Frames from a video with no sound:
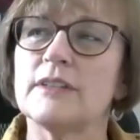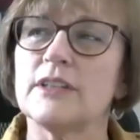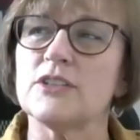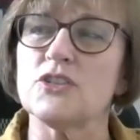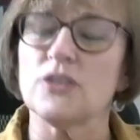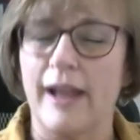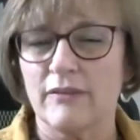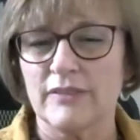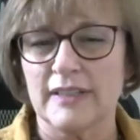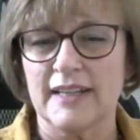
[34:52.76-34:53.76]
the
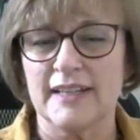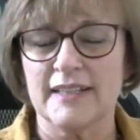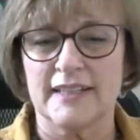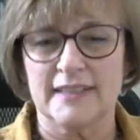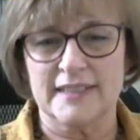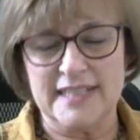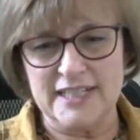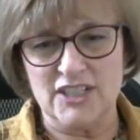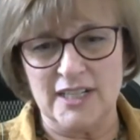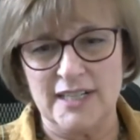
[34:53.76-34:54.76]
traveling and the
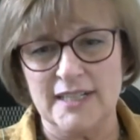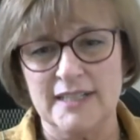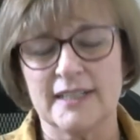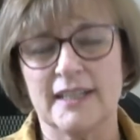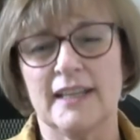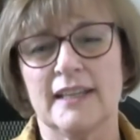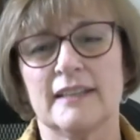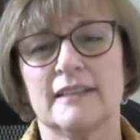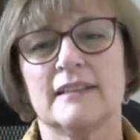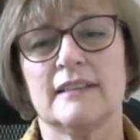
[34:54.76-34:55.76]
teaching
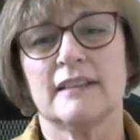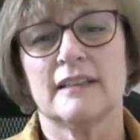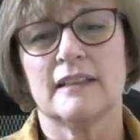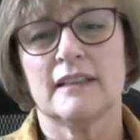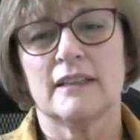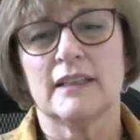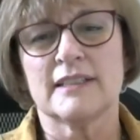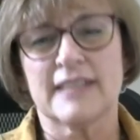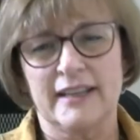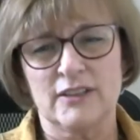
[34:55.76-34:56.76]
and
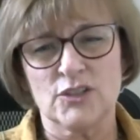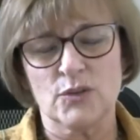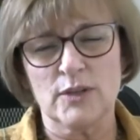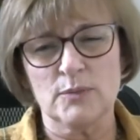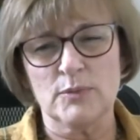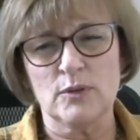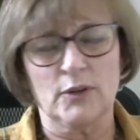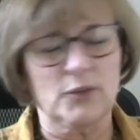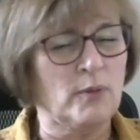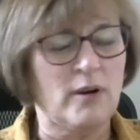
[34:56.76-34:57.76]
is that enjoyable?
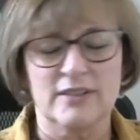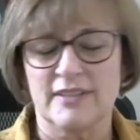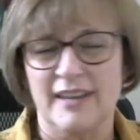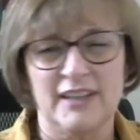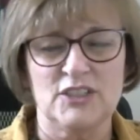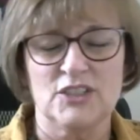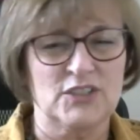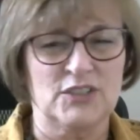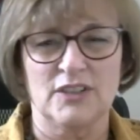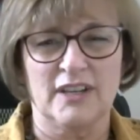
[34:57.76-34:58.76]
Are there parts of that you just
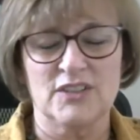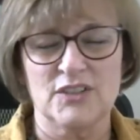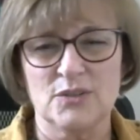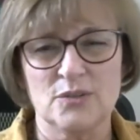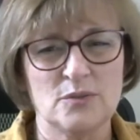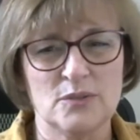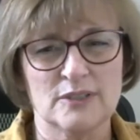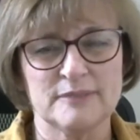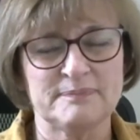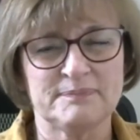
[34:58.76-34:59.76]
soon not do
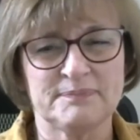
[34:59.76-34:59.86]
or?